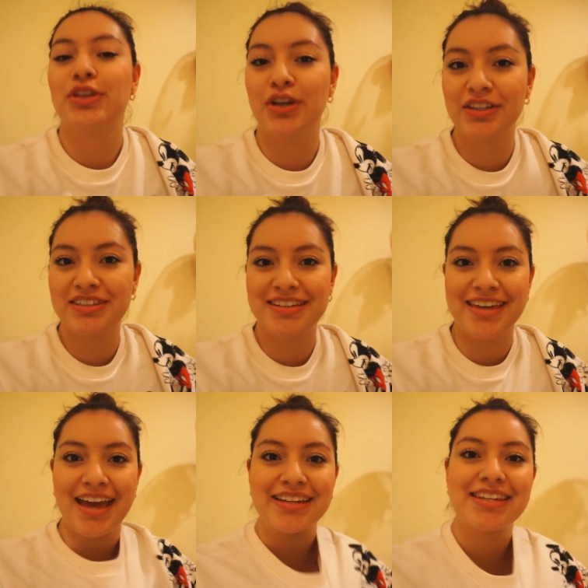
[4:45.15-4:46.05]
just
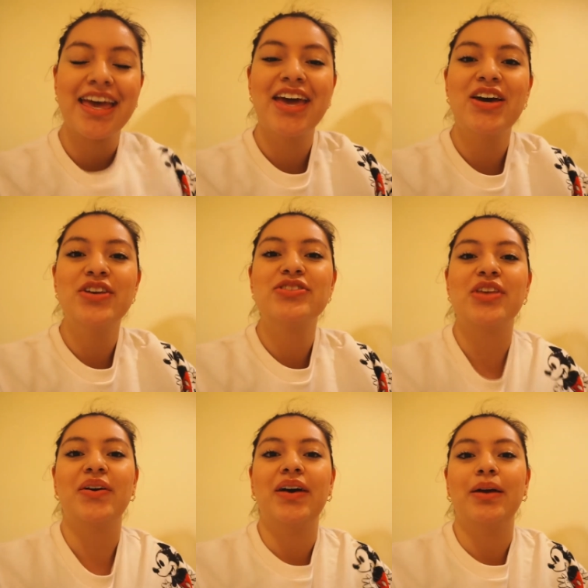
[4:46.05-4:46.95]
yet.
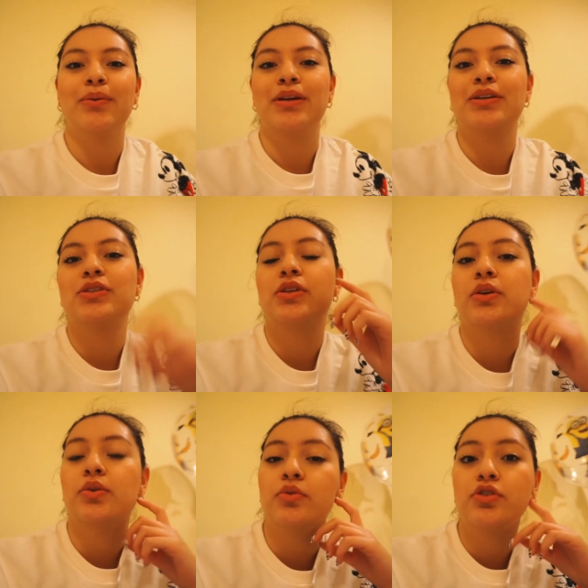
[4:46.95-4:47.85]
So I wanted
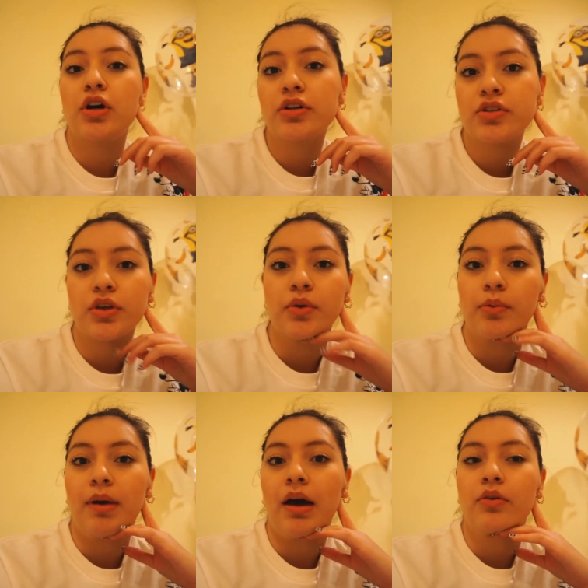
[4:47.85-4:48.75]
to talk to you
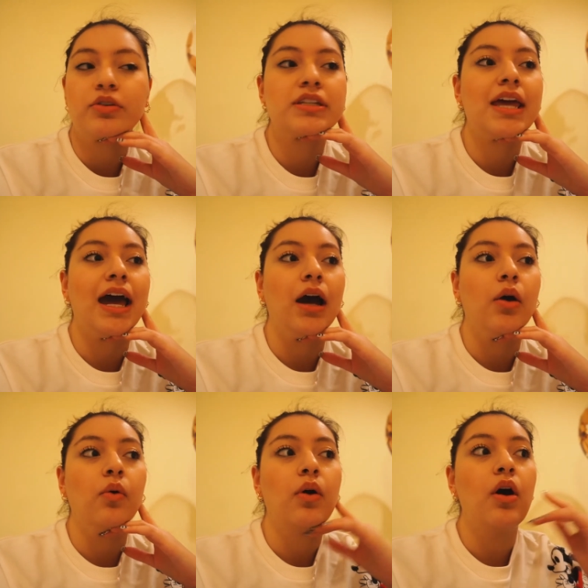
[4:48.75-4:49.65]
about
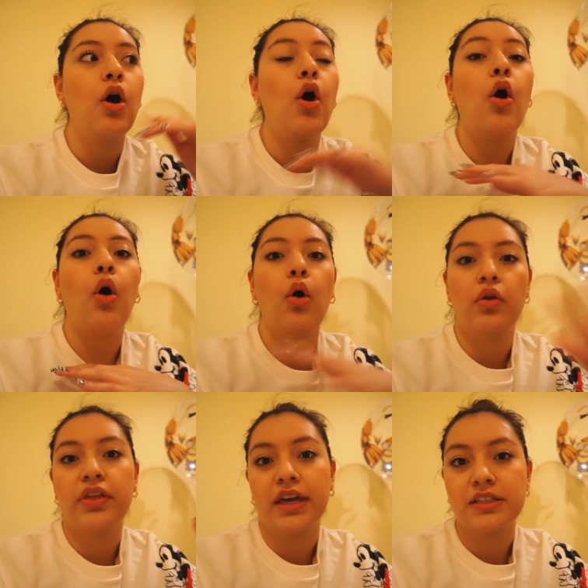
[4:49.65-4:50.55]
how
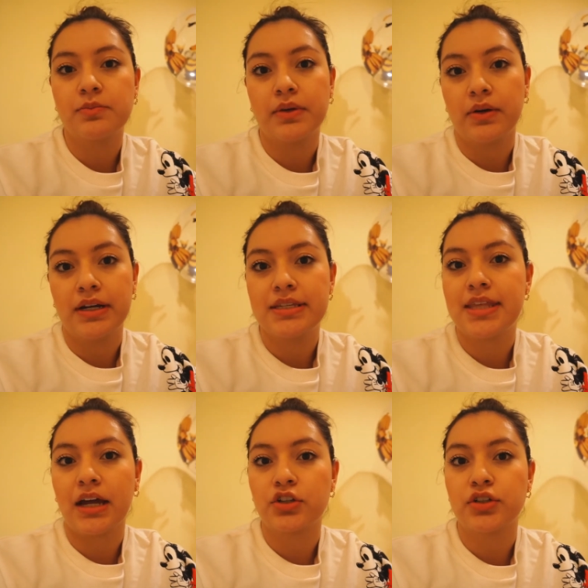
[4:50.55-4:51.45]
all the experience
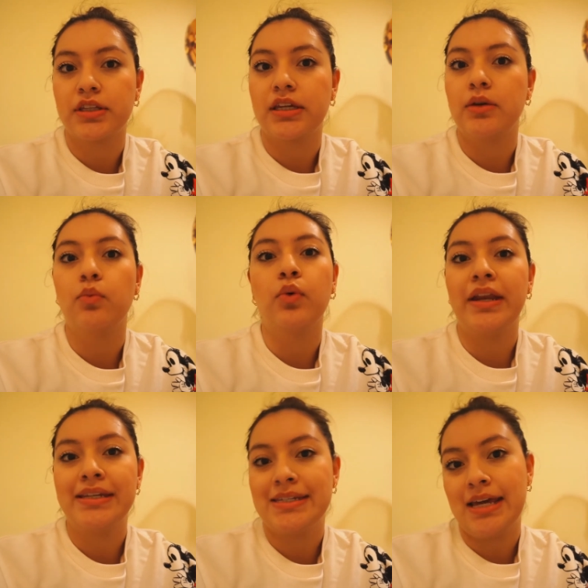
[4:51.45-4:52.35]
actually
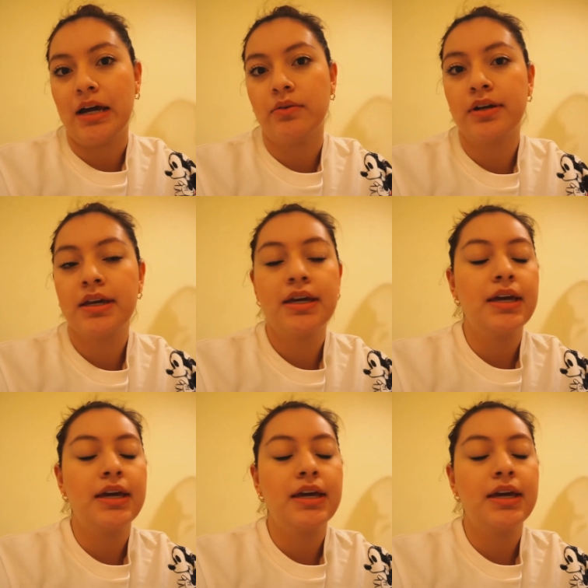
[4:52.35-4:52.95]
went down